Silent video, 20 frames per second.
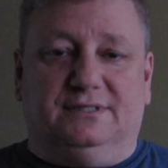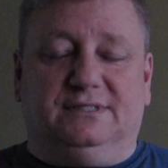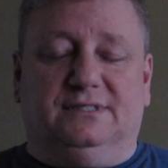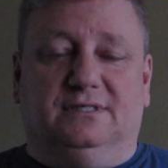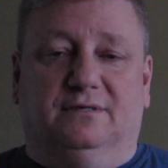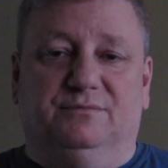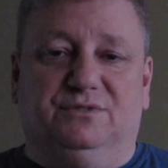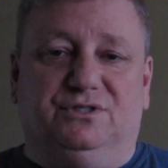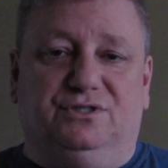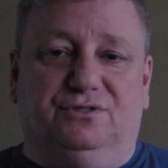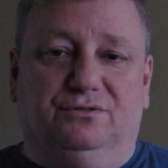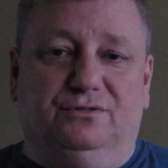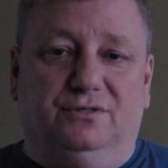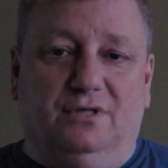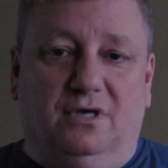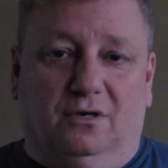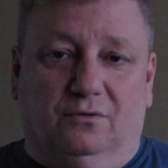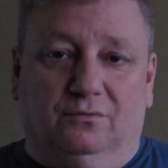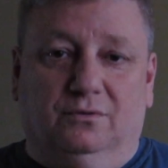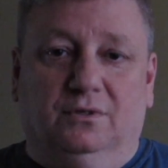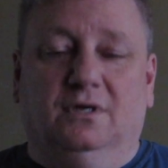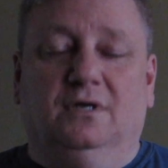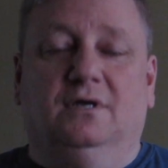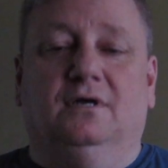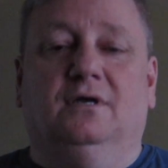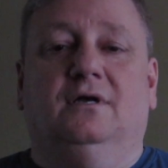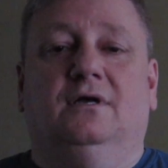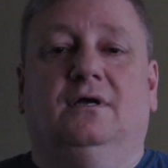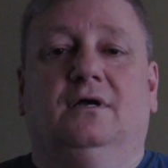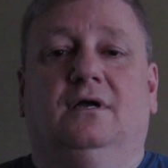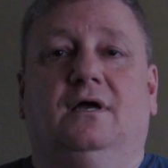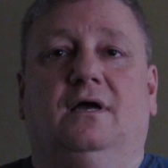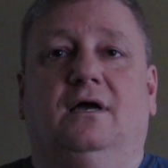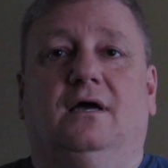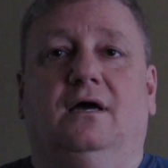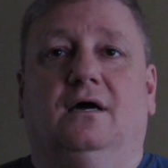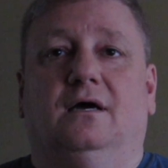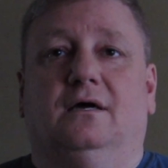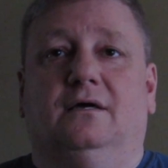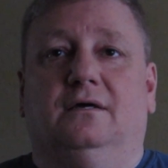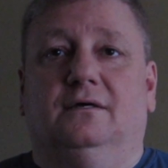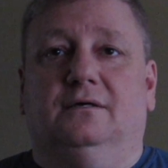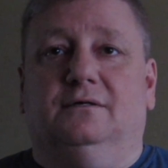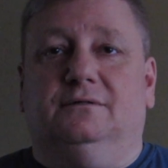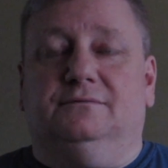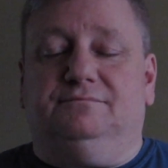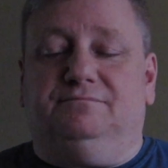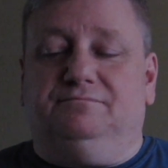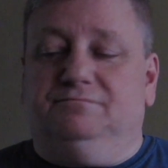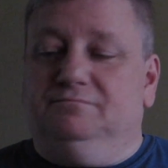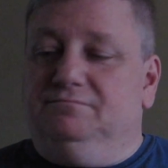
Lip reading: as some of you know.